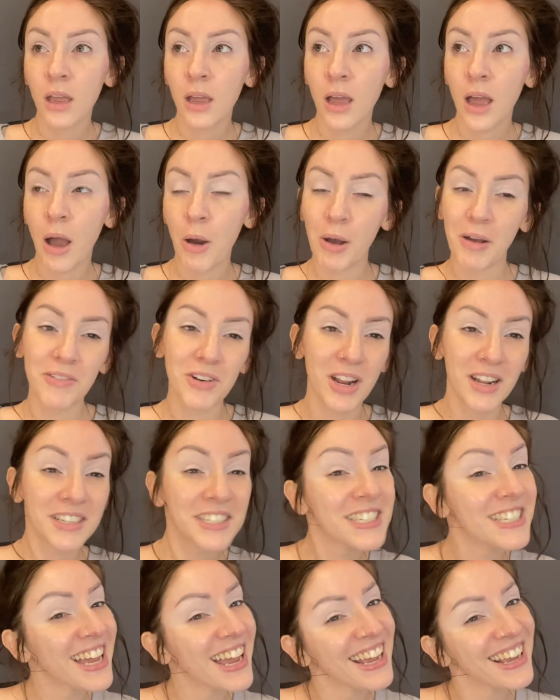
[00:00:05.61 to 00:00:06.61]
However, not
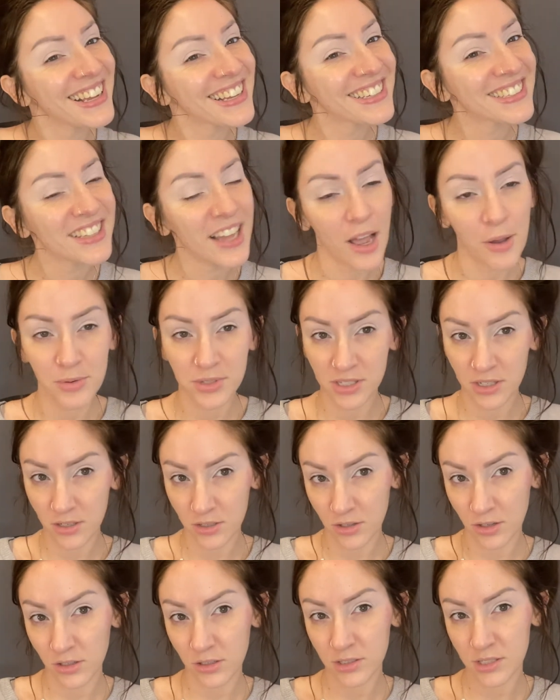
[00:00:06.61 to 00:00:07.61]
today. I was a good
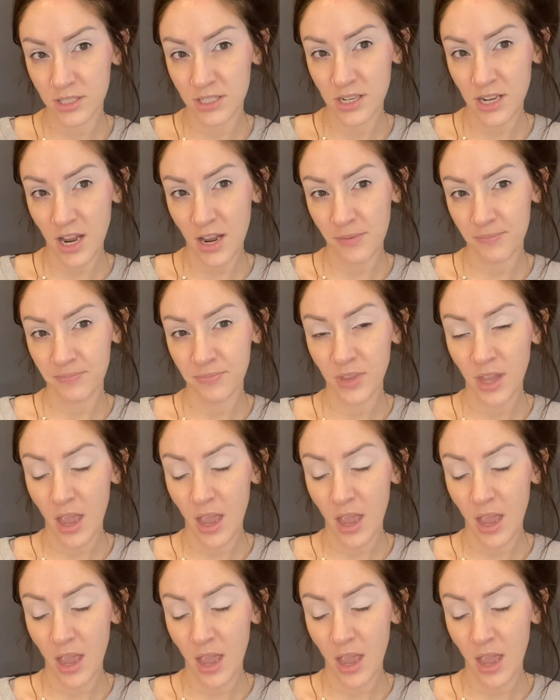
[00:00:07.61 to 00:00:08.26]
girl today.